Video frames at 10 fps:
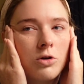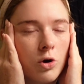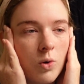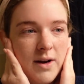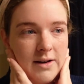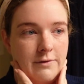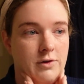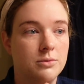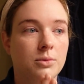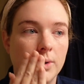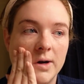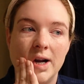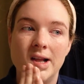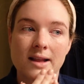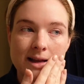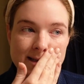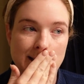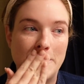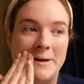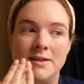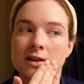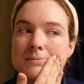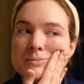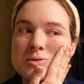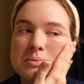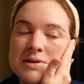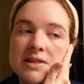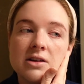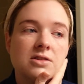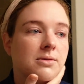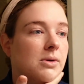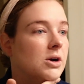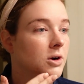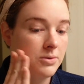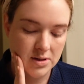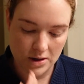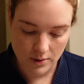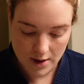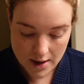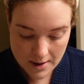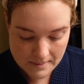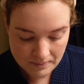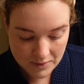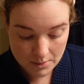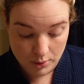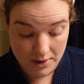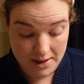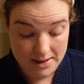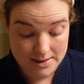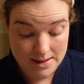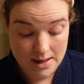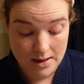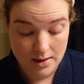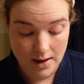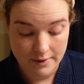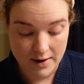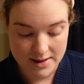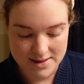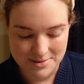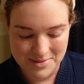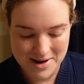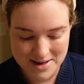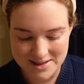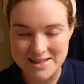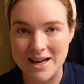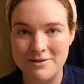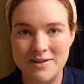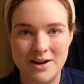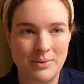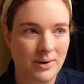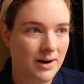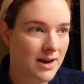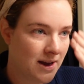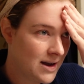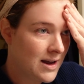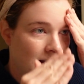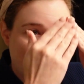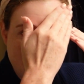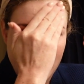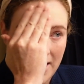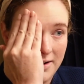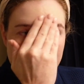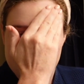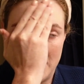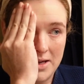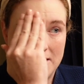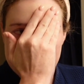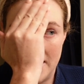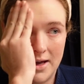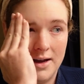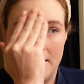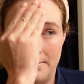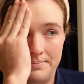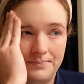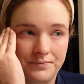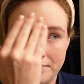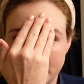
quite a few more last night that will be there tomorrow. So point is I've got some definite work ahead of me. Um,